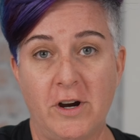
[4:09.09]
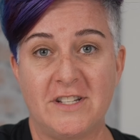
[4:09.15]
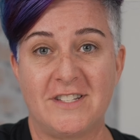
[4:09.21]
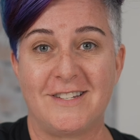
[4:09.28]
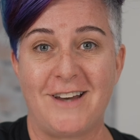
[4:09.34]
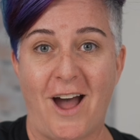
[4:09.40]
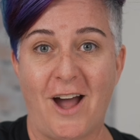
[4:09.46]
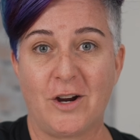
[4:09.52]

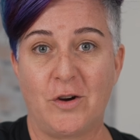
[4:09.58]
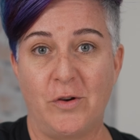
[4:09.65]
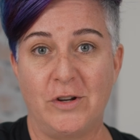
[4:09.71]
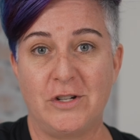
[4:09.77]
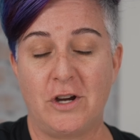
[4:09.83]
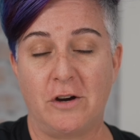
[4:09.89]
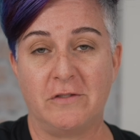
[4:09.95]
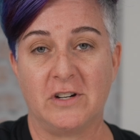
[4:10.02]
it's not
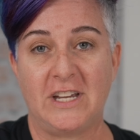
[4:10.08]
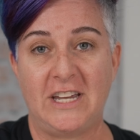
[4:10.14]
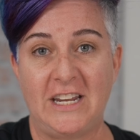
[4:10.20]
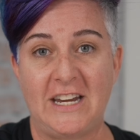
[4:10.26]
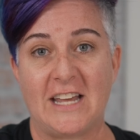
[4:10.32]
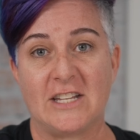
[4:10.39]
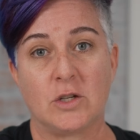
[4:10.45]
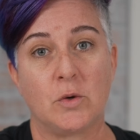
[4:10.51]
going to
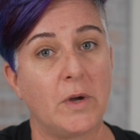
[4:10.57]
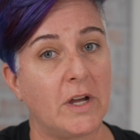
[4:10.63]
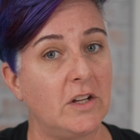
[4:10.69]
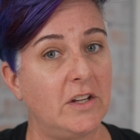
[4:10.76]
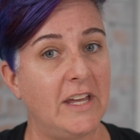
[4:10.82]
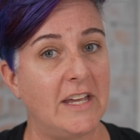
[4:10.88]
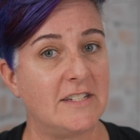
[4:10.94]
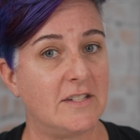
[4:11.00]
overheat as quickly